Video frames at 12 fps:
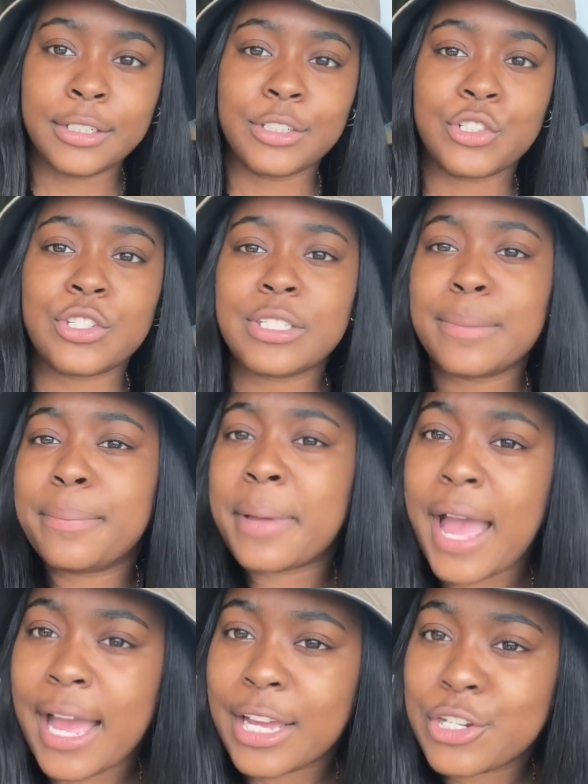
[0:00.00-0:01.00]
just sit
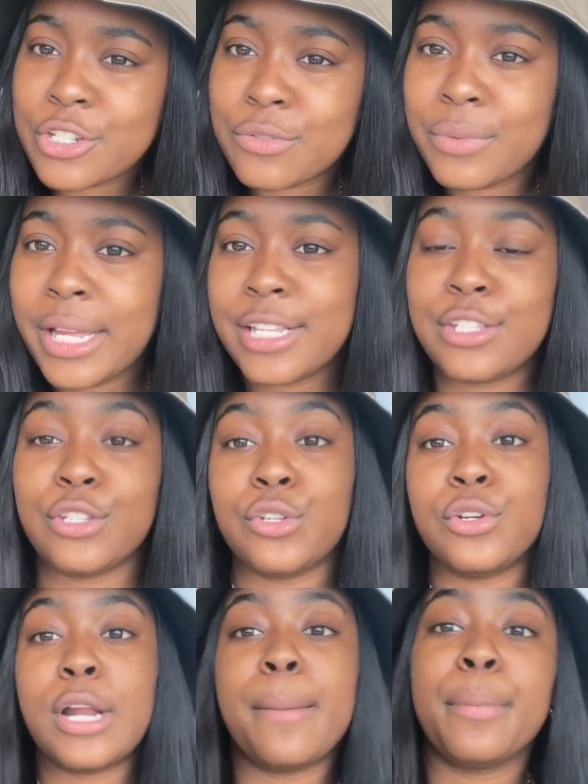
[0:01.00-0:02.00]
back and just realize
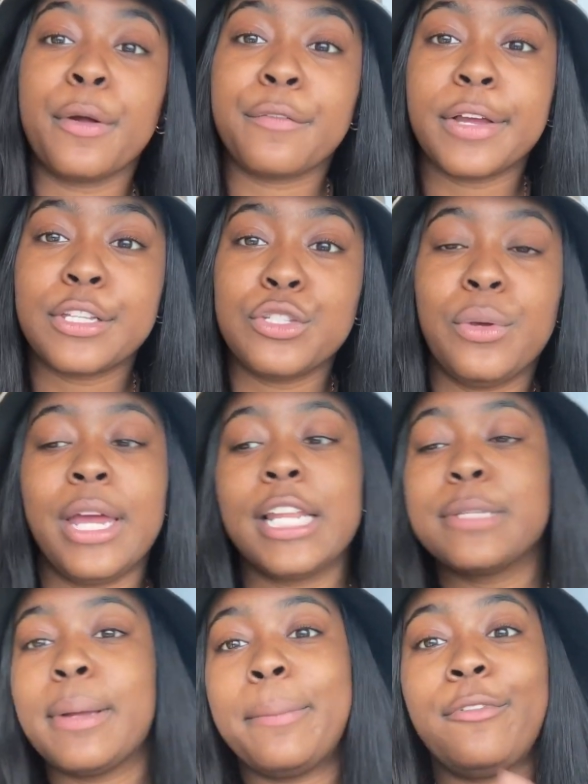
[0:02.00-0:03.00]
you're not perfect. So you can't
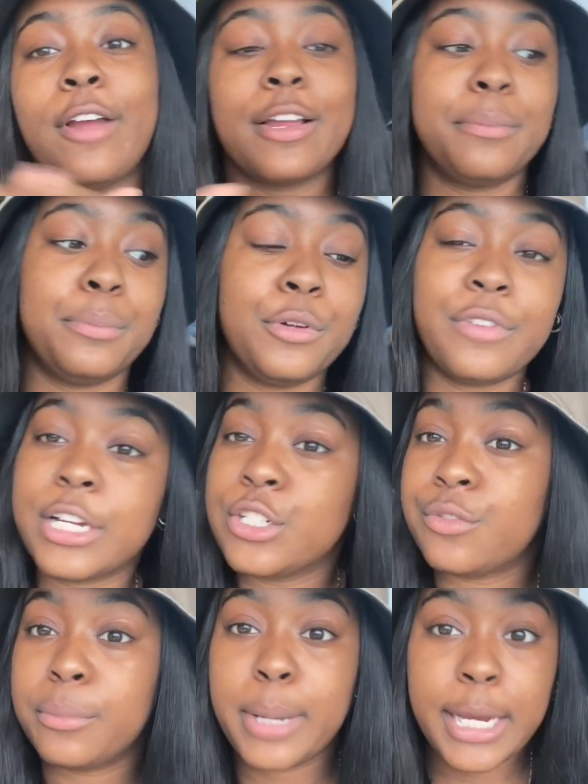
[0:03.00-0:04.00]
expect perfection
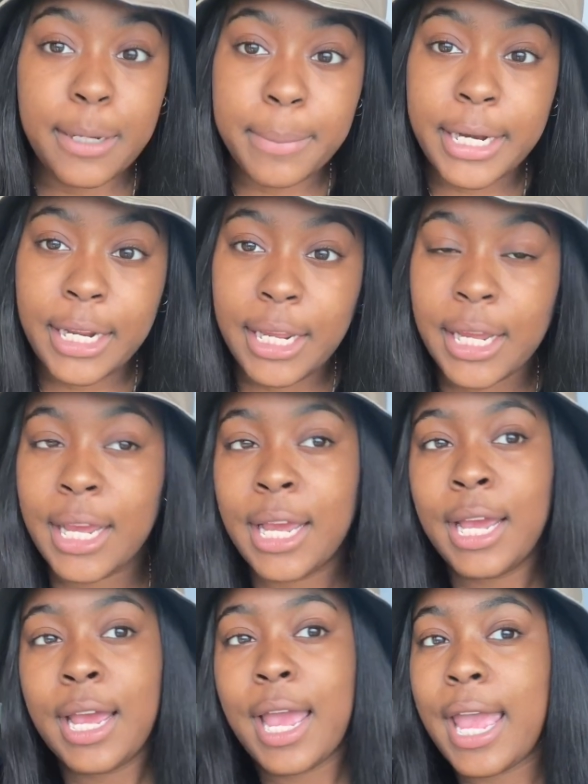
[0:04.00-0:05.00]
from anybody.
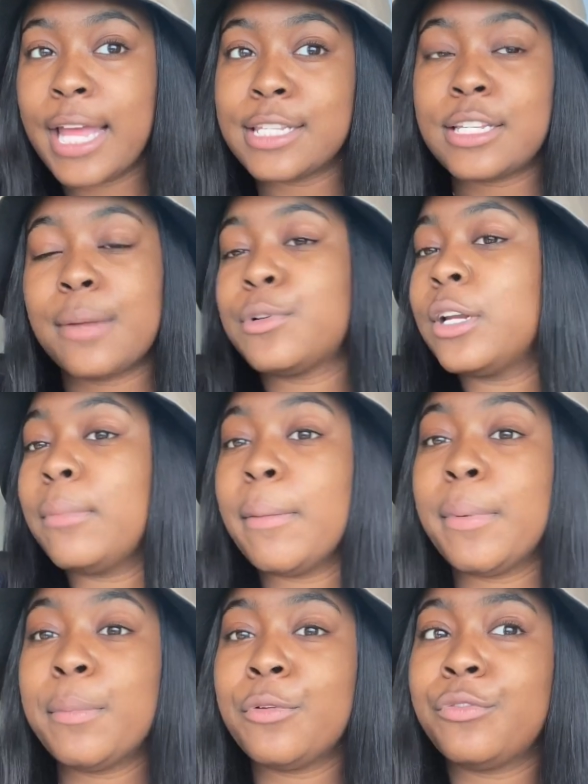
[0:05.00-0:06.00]
And stop trying to make
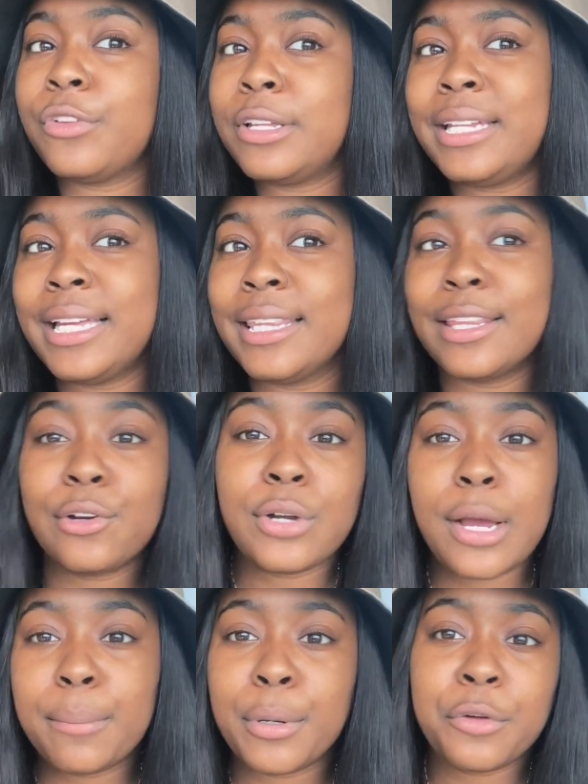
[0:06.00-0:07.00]
people feel like they're
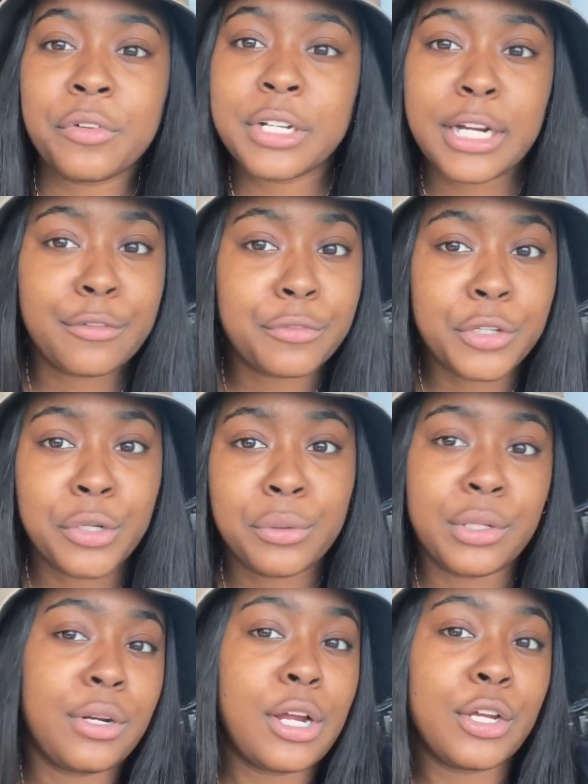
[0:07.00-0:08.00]
not perfect enough for you, or
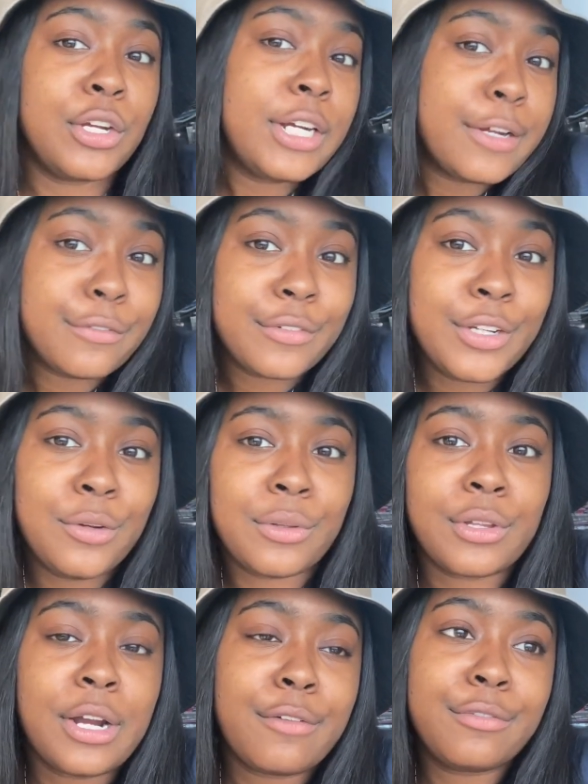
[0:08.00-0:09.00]
they're not good enough for you, or
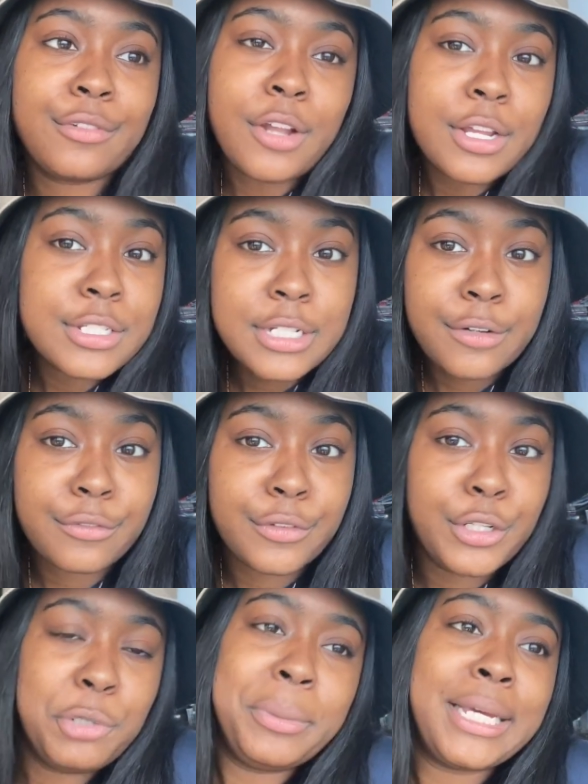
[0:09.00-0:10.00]
they're not flawless enough for
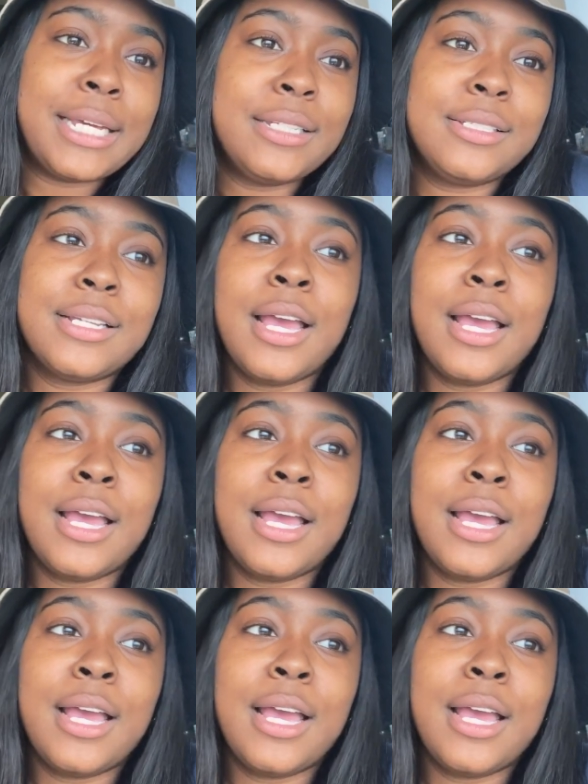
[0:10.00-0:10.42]
you, because